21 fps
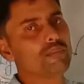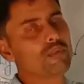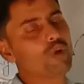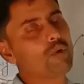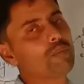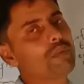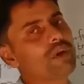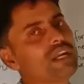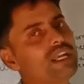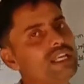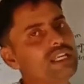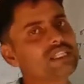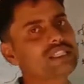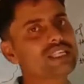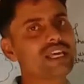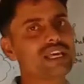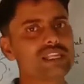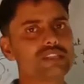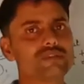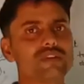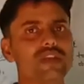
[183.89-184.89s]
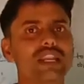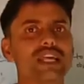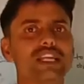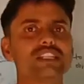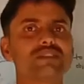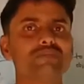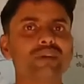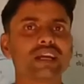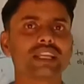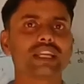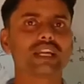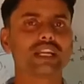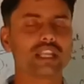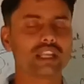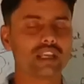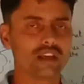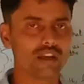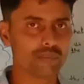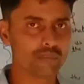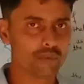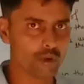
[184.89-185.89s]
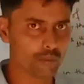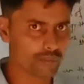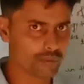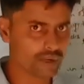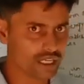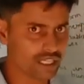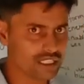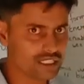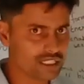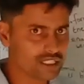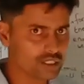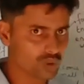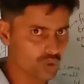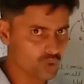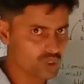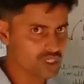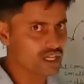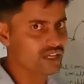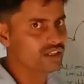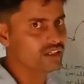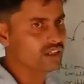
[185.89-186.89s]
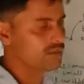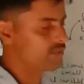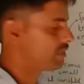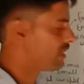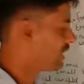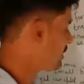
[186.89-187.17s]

properties as well as magnetical properties, those are termed